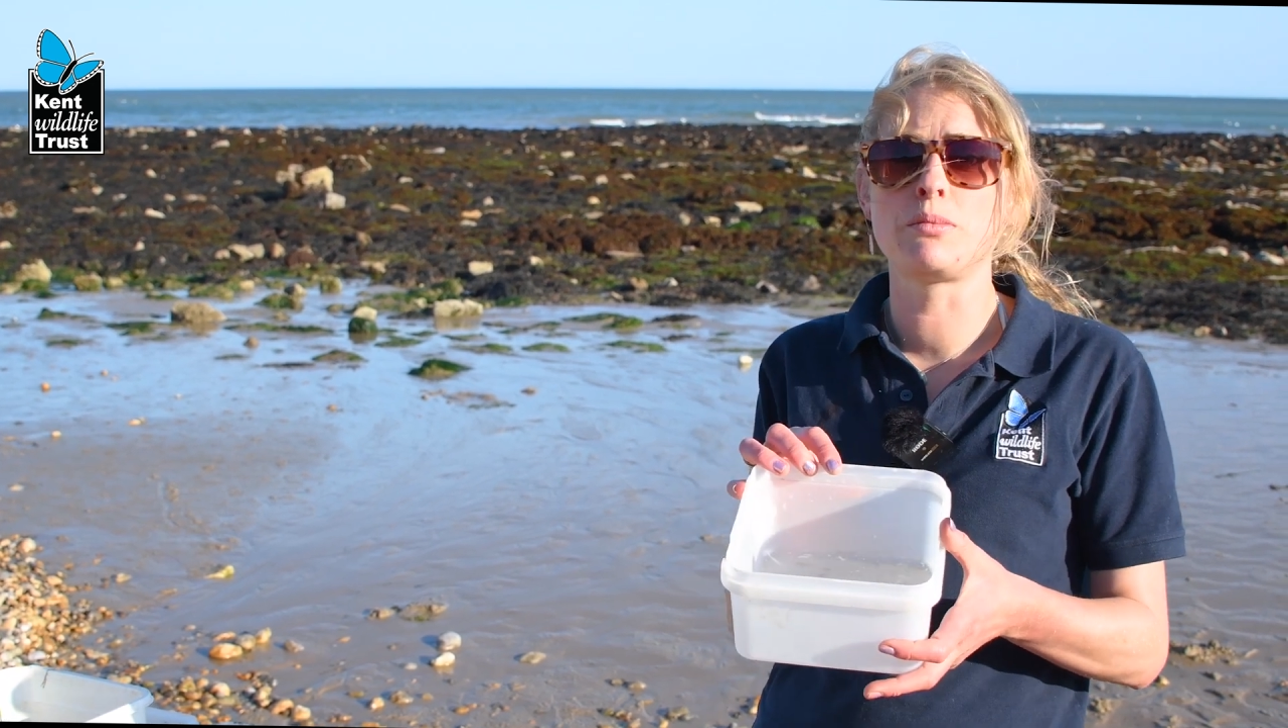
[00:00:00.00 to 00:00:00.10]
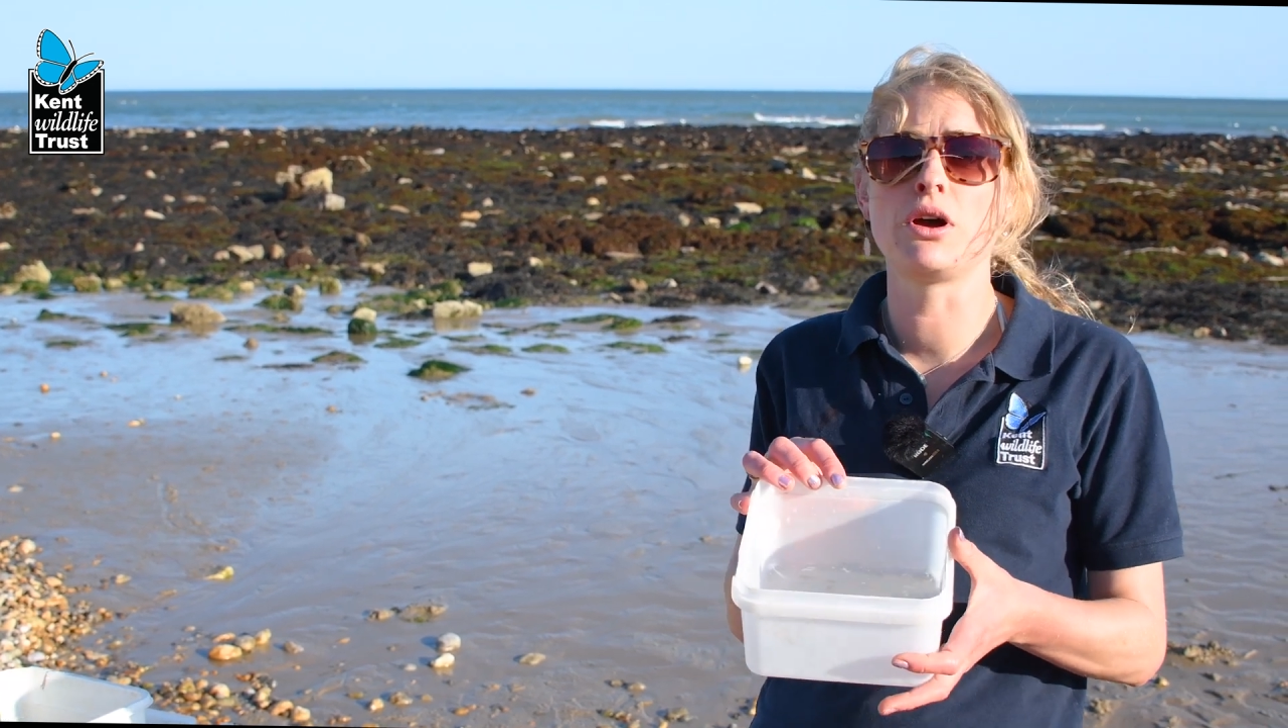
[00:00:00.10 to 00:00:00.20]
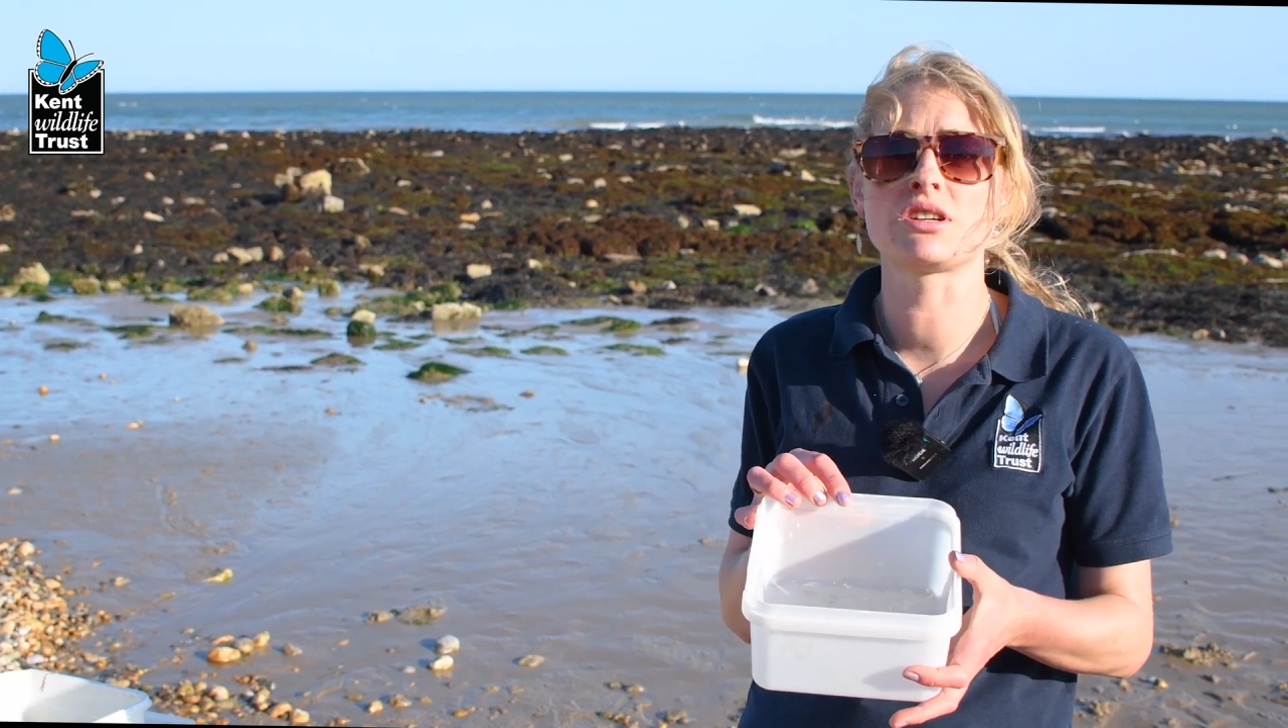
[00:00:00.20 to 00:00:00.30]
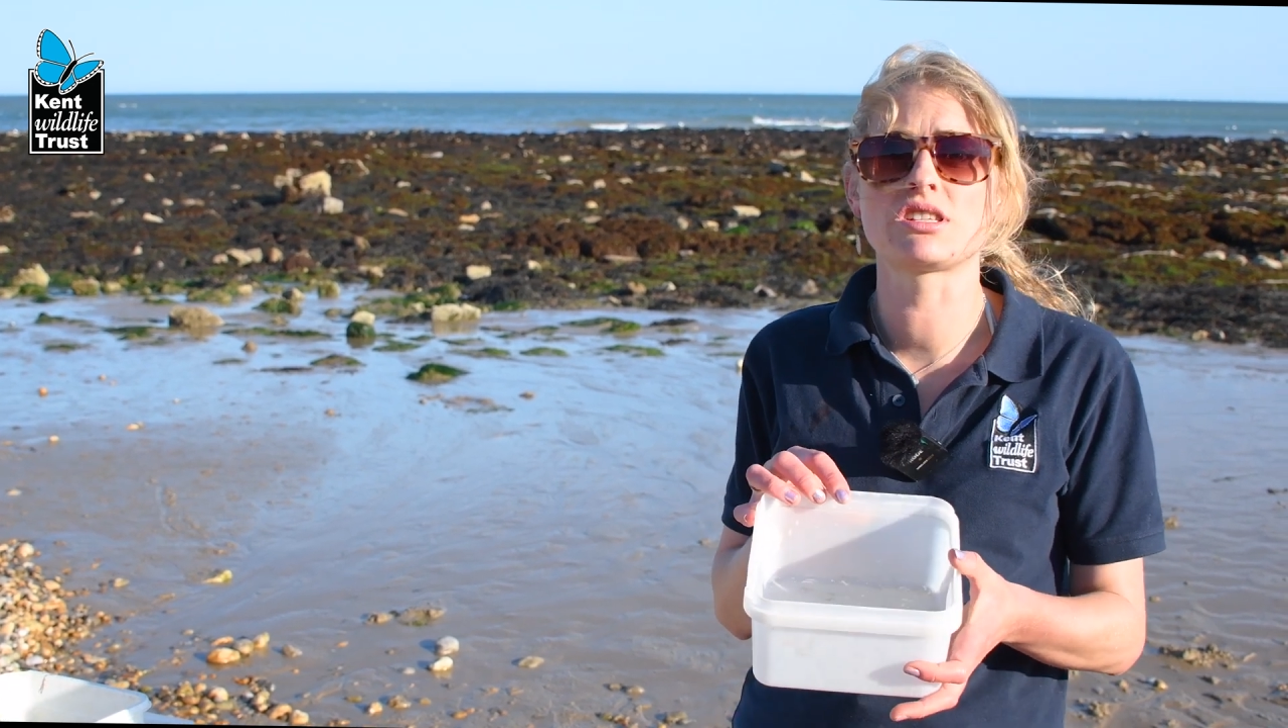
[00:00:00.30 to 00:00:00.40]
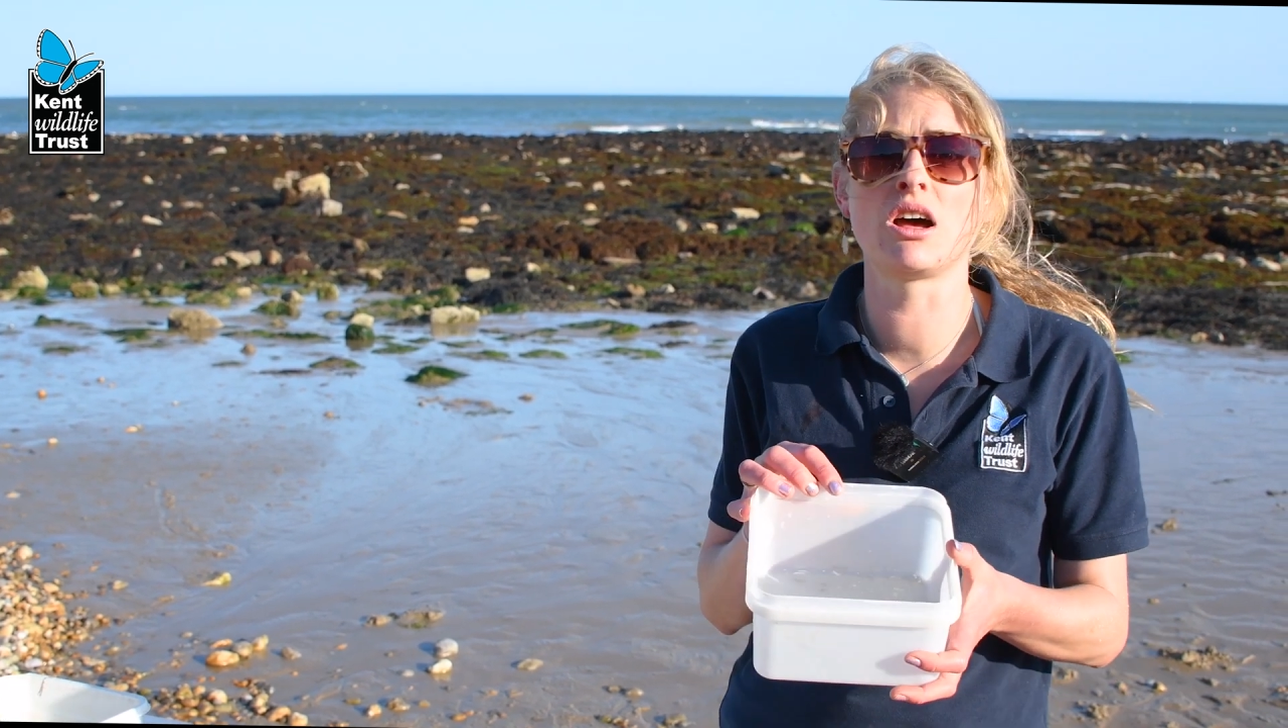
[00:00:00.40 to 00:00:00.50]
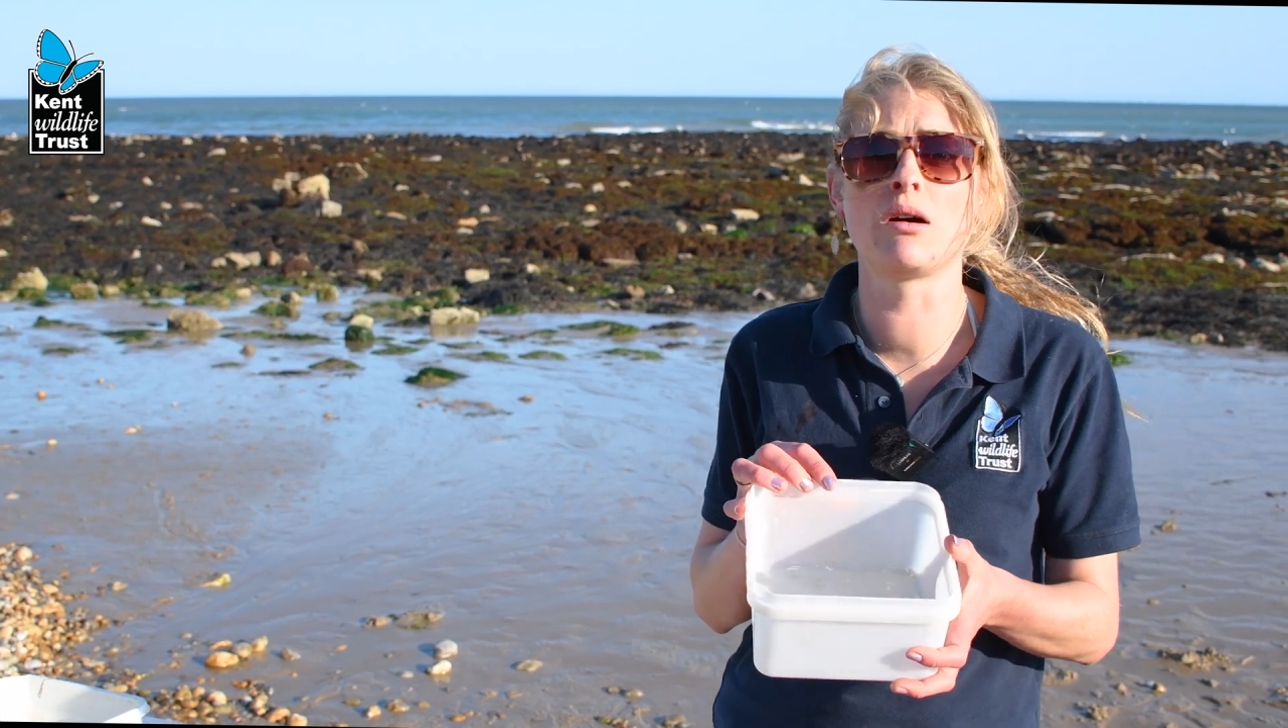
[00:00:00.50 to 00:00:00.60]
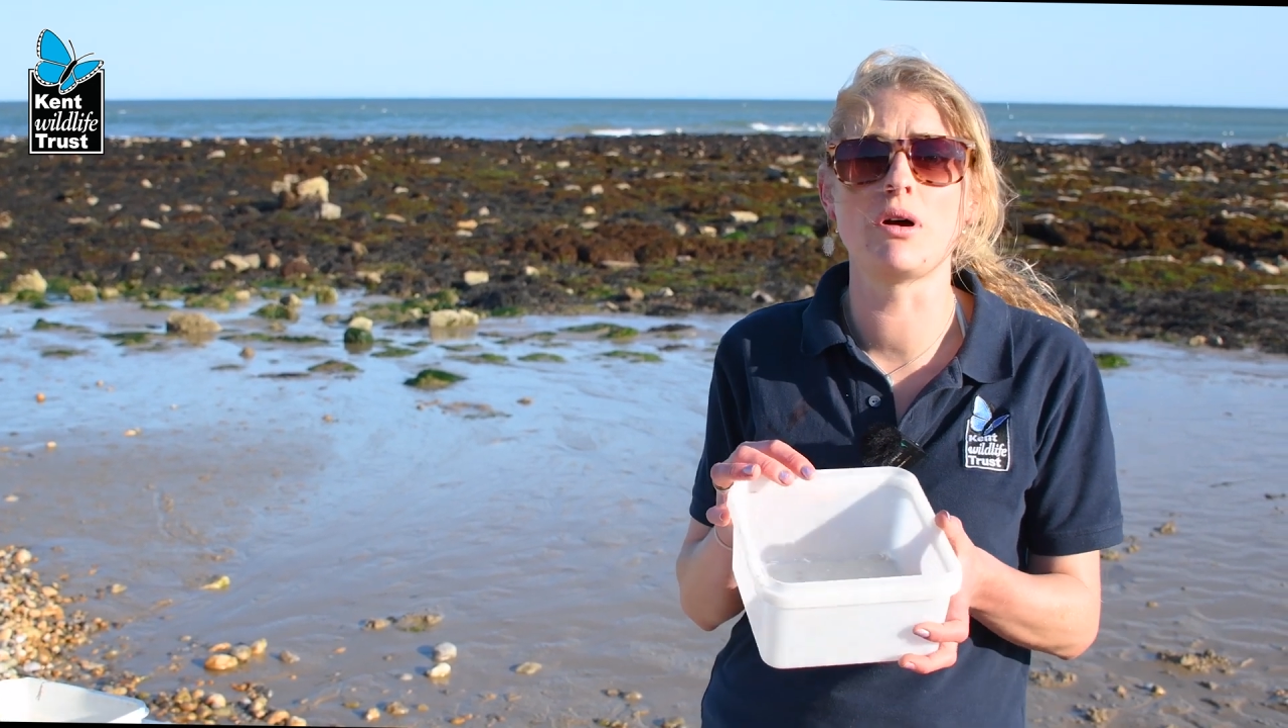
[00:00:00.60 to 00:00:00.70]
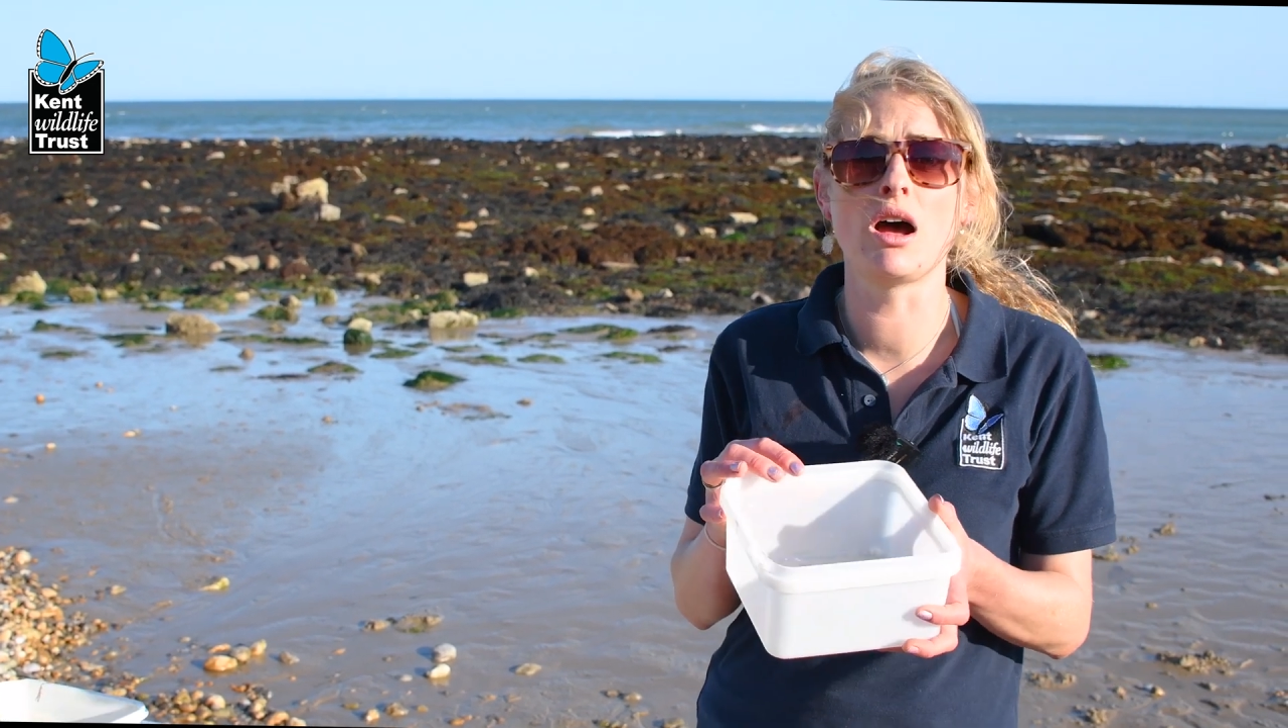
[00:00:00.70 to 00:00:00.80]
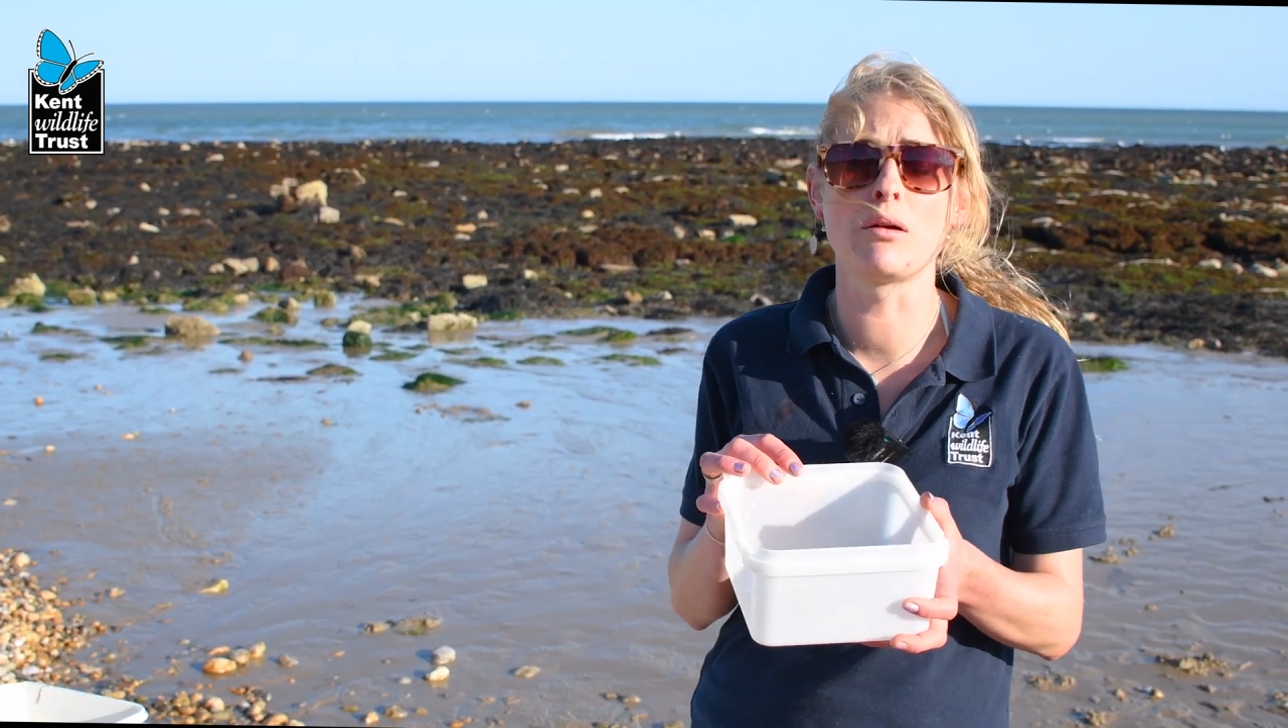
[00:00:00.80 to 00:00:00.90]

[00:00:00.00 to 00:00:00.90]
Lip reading: put some